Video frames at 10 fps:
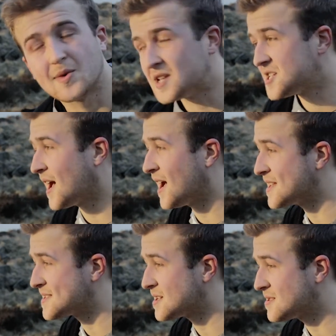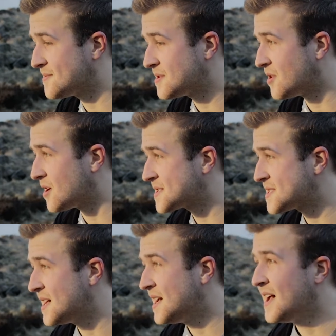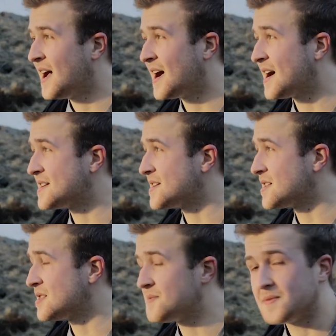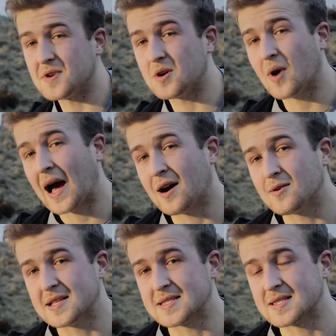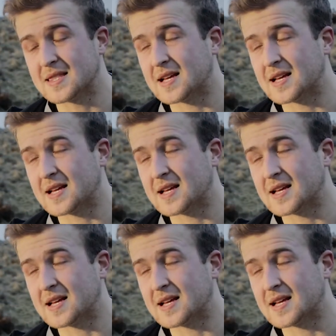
which has lovely rocks and a lovely view out into the